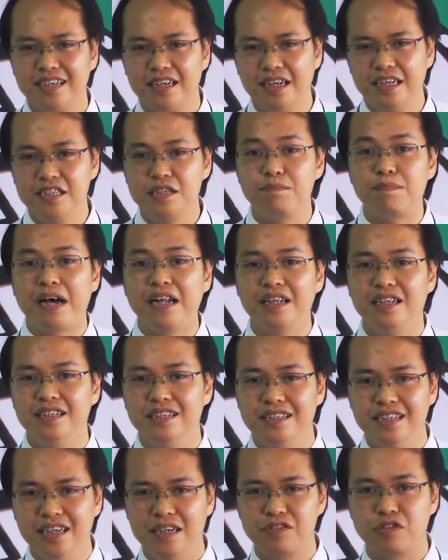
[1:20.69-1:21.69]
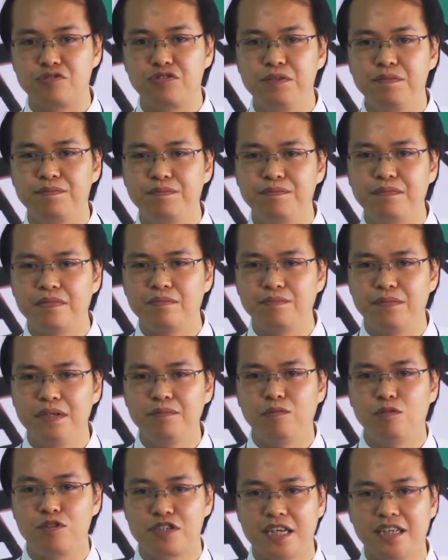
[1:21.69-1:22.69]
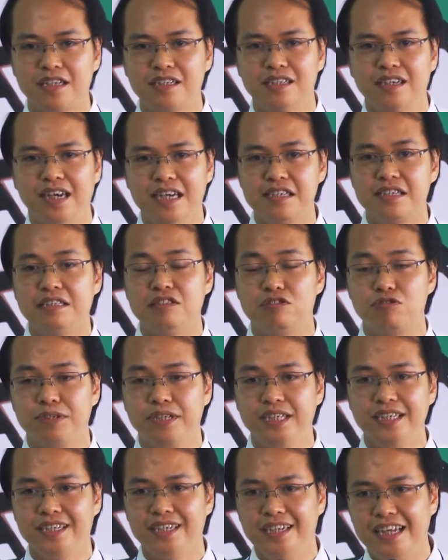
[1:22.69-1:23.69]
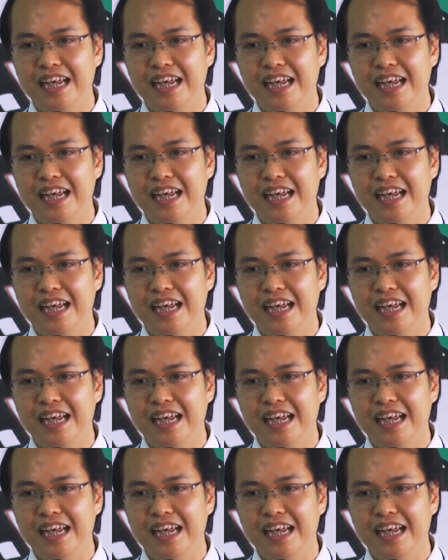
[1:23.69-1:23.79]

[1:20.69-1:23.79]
is a partner of the project SM3,